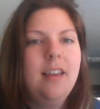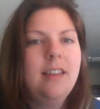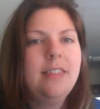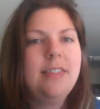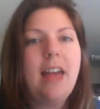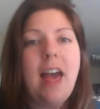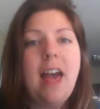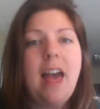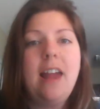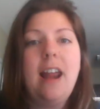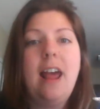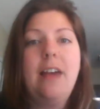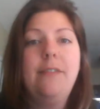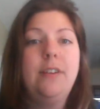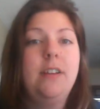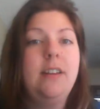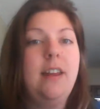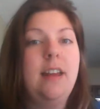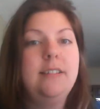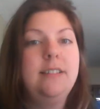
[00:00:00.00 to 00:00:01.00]
that I've
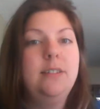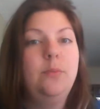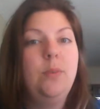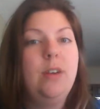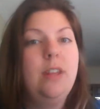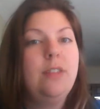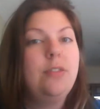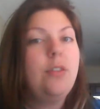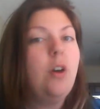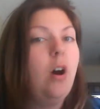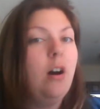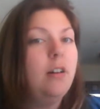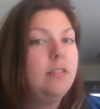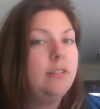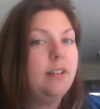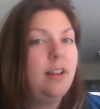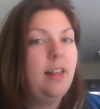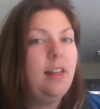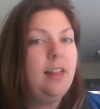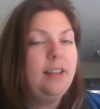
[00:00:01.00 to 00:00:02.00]
connected with
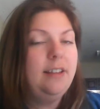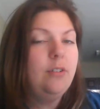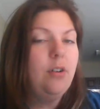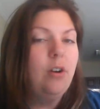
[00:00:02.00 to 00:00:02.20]
online